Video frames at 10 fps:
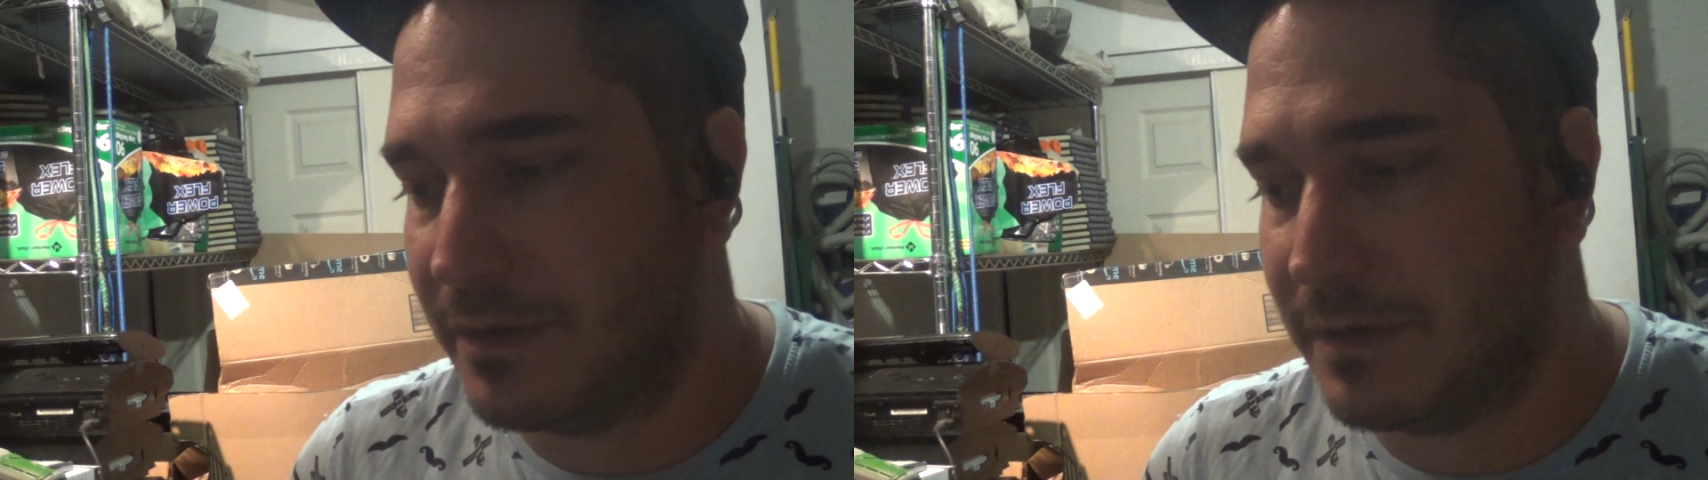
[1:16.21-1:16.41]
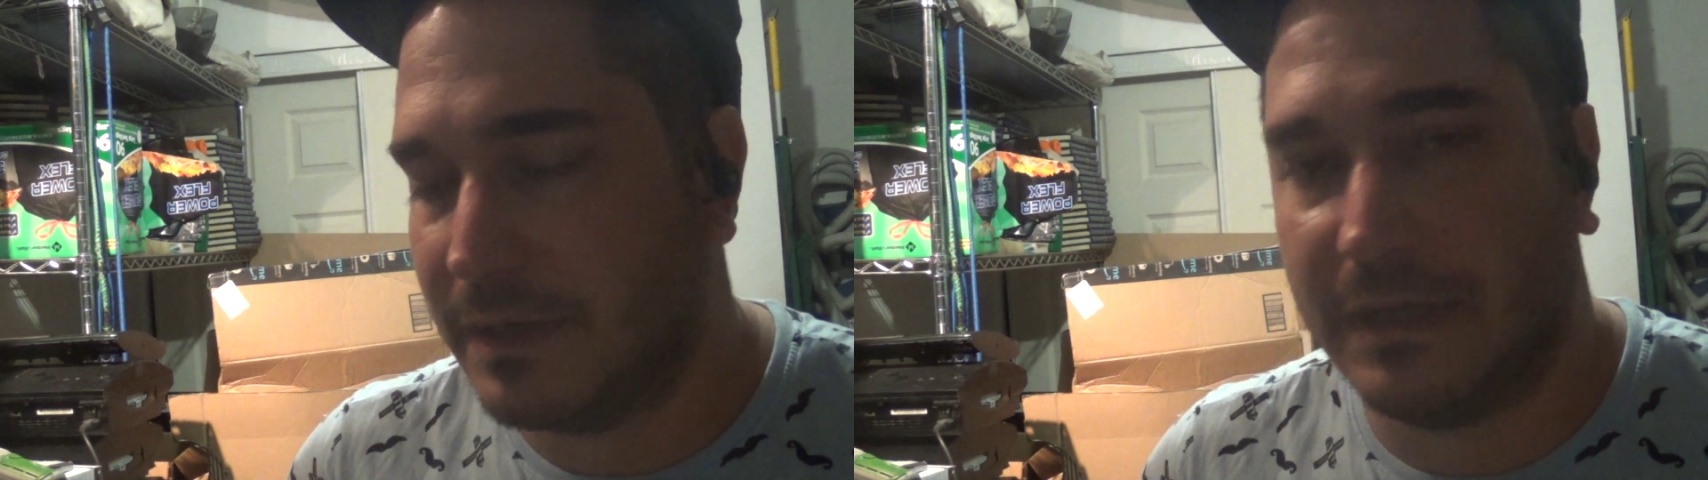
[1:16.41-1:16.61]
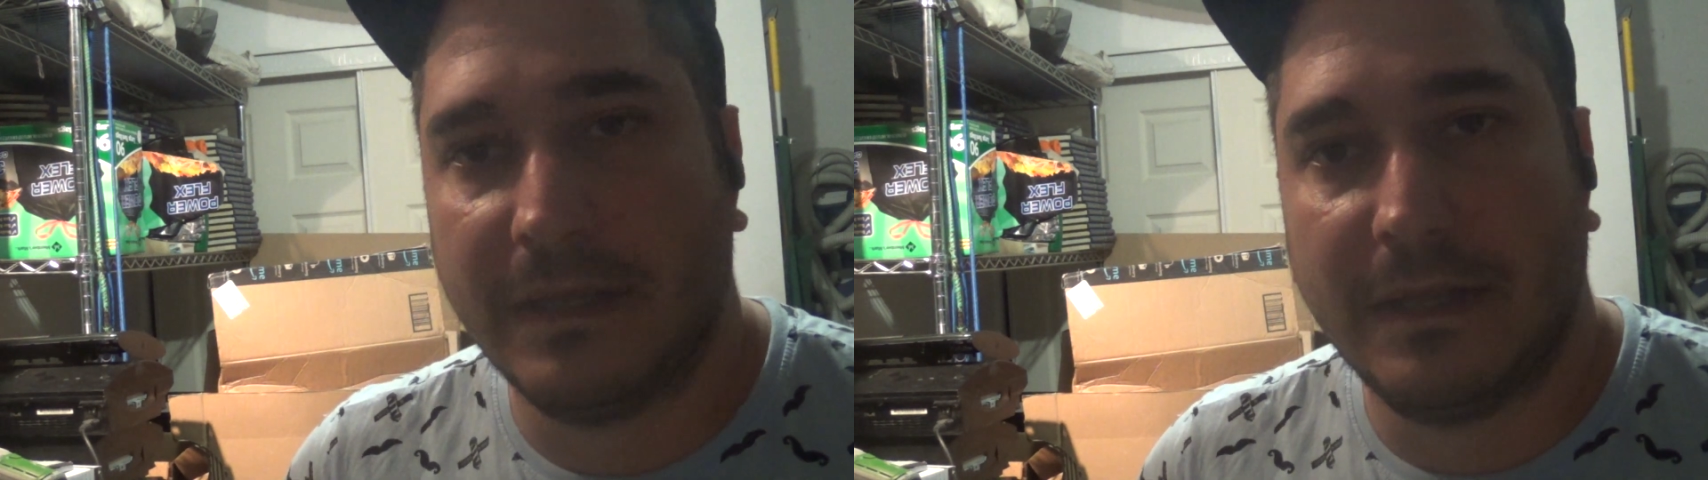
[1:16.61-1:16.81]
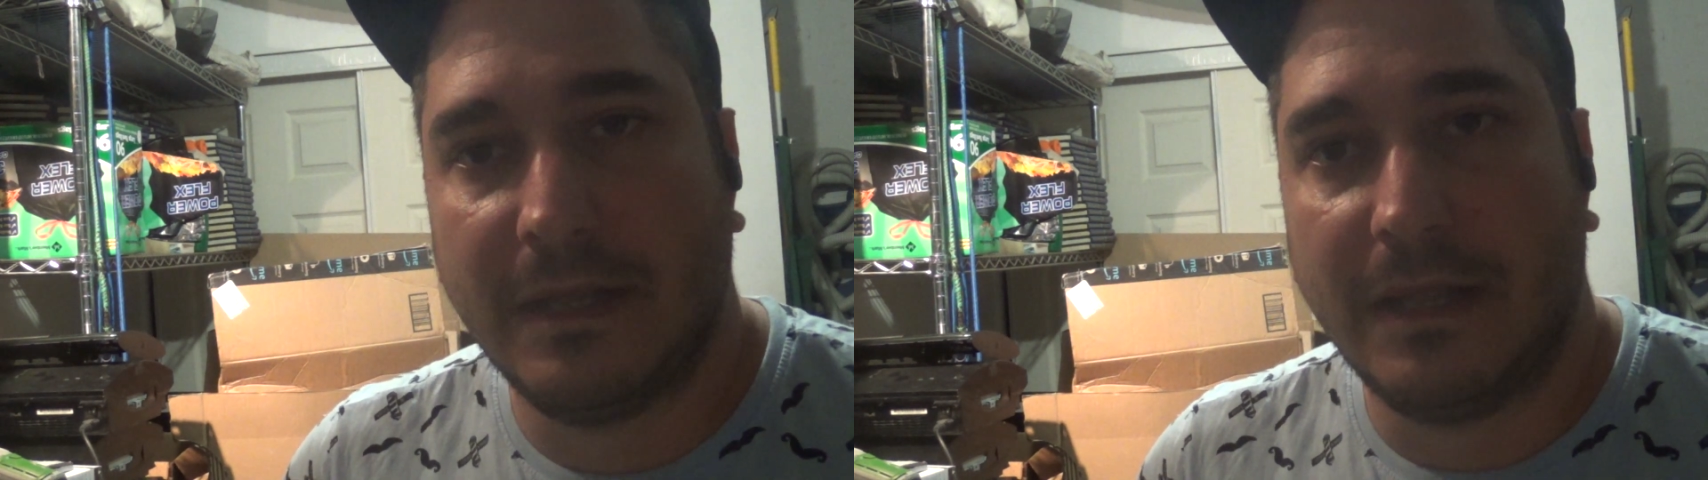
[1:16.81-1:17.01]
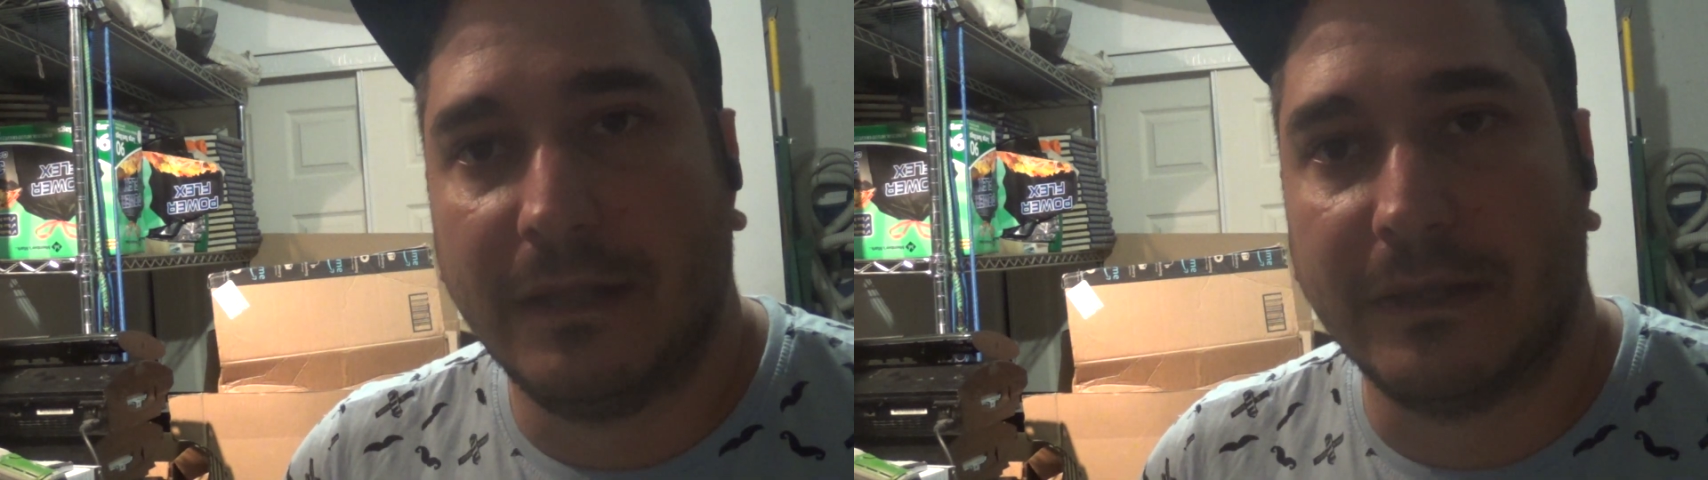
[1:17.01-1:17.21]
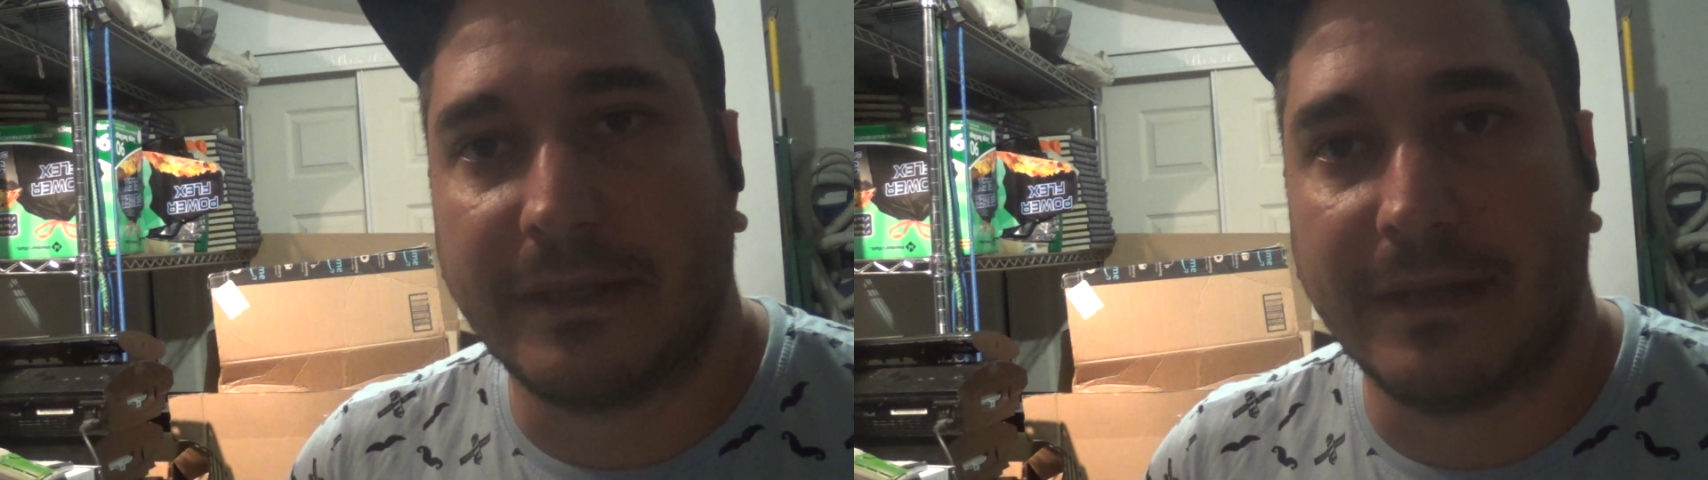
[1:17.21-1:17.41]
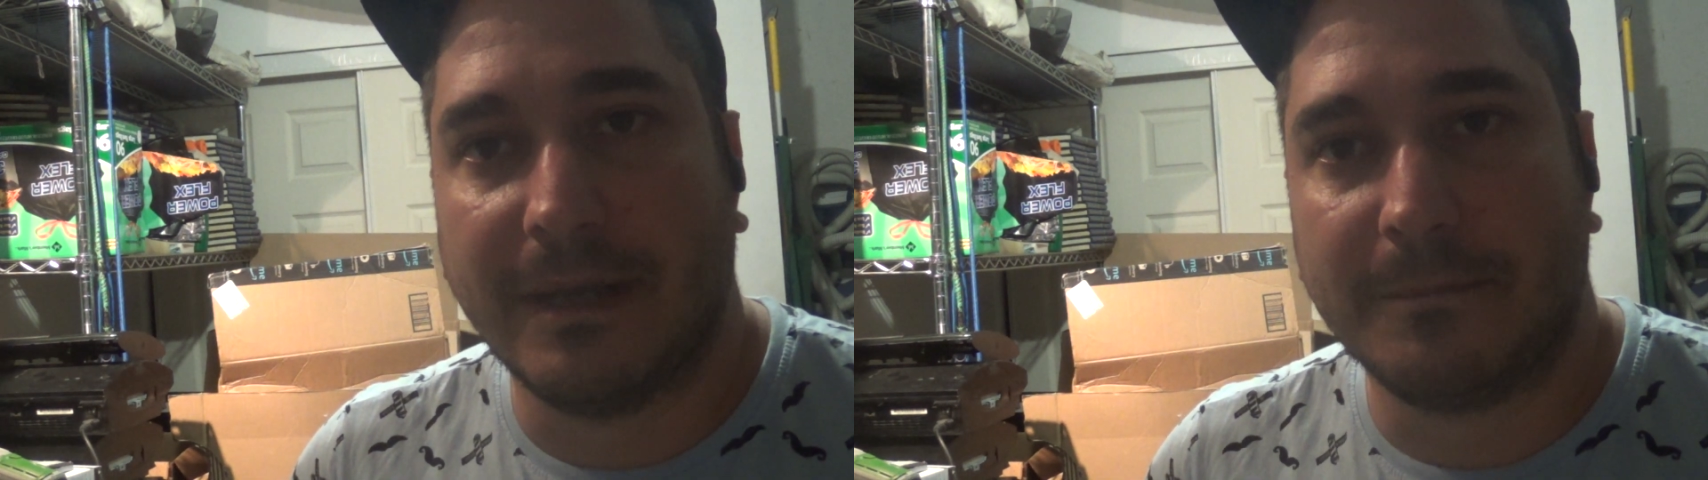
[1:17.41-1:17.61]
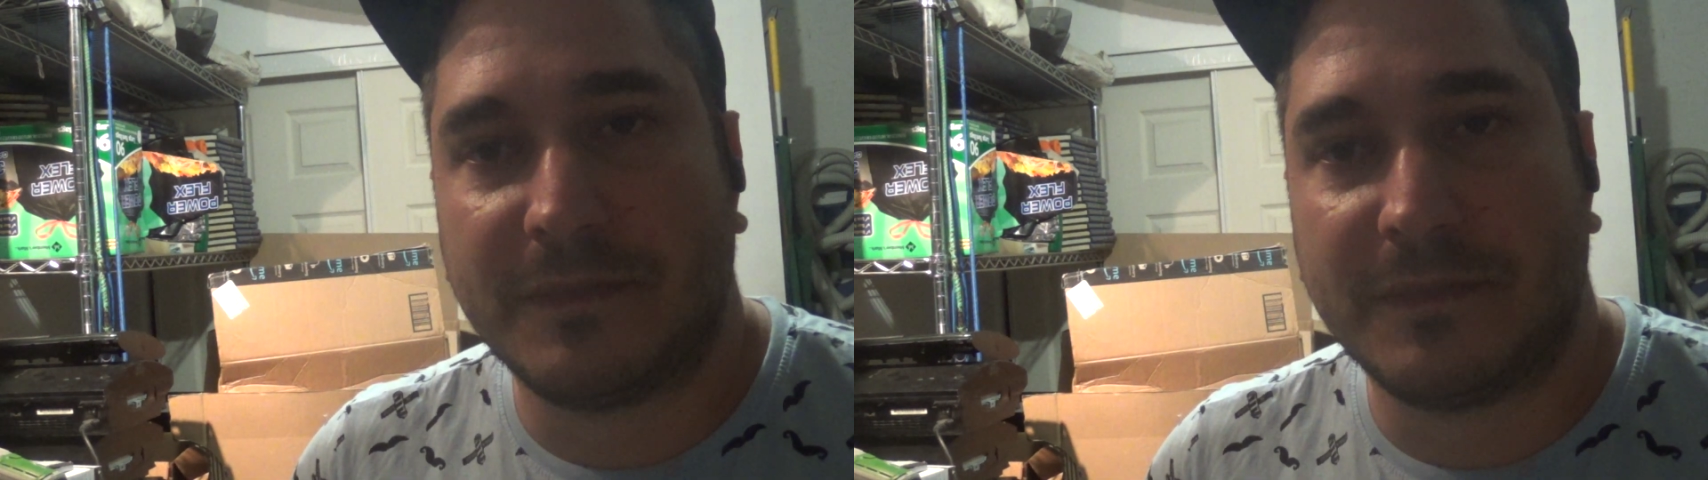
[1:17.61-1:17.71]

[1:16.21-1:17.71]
and look it up.